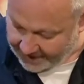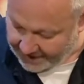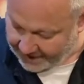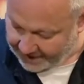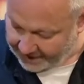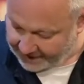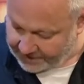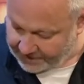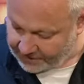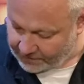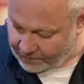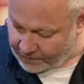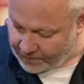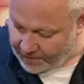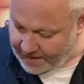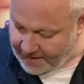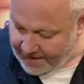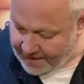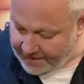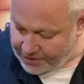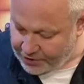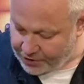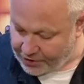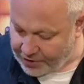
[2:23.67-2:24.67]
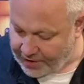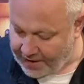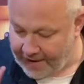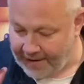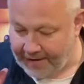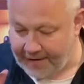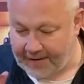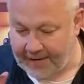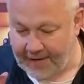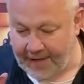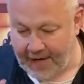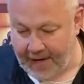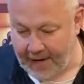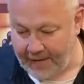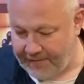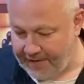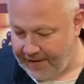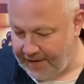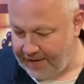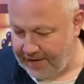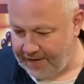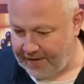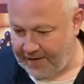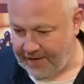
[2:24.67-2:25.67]
It's Grenache and
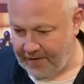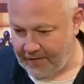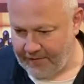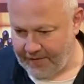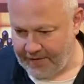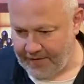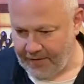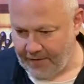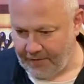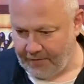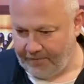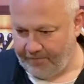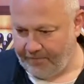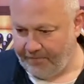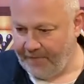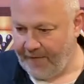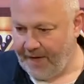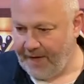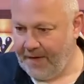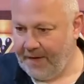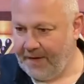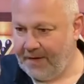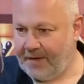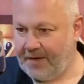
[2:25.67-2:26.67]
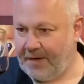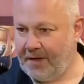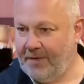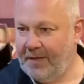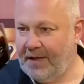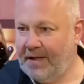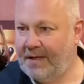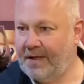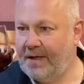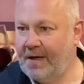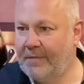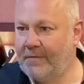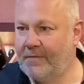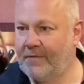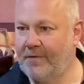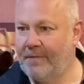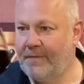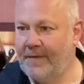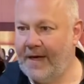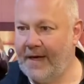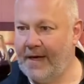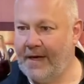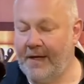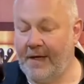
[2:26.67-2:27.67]
Cabernet Sauvignon. So this comes from
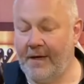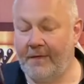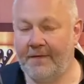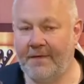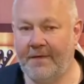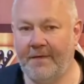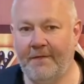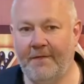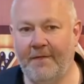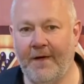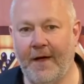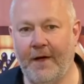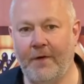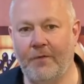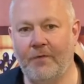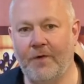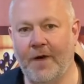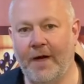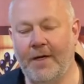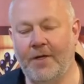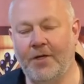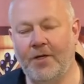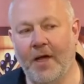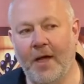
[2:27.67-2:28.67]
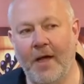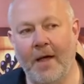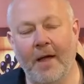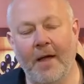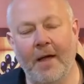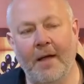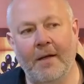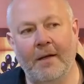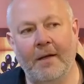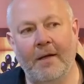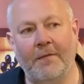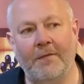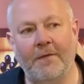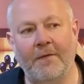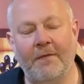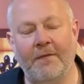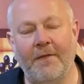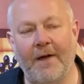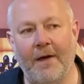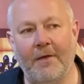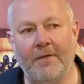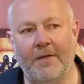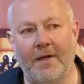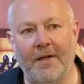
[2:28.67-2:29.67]
their Loved and Found range. Loved and
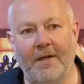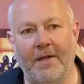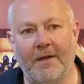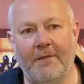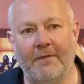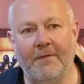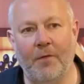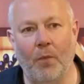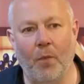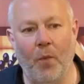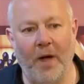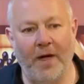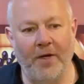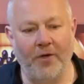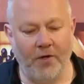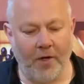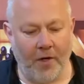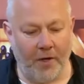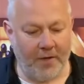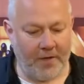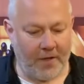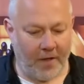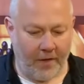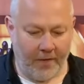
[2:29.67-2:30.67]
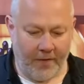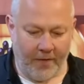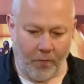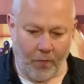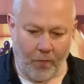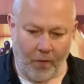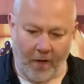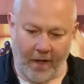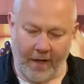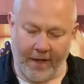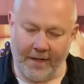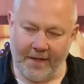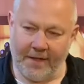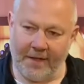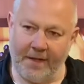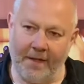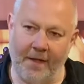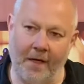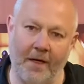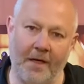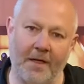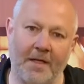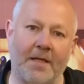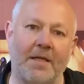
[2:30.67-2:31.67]
Found, I think, for Waitrose are the wines
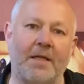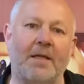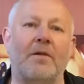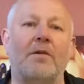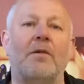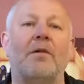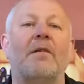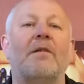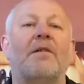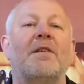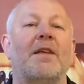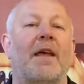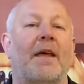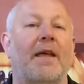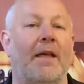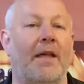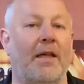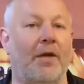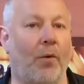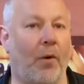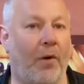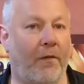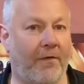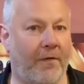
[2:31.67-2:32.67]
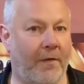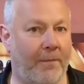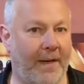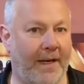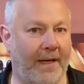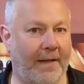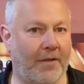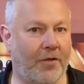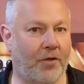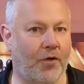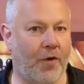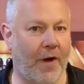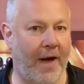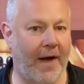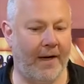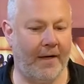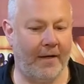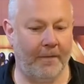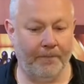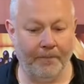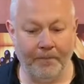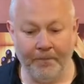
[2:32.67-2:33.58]
that are sort of taking you off the beaten track.